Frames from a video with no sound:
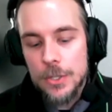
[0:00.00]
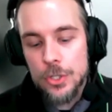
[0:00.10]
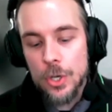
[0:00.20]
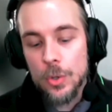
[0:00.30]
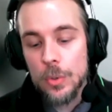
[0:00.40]

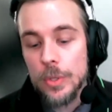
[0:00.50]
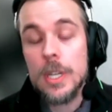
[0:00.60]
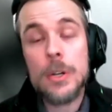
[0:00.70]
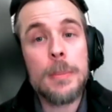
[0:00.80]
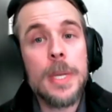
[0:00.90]
So
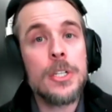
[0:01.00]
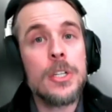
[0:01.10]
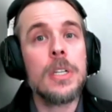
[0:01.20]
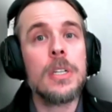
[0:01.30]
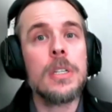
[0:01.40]
you
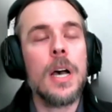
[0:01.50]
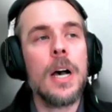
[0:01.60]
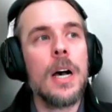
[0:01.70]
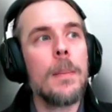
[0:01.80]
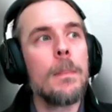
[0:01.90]
mentioned
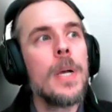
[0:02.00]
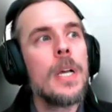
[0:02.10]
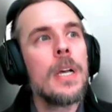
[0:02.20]
uh,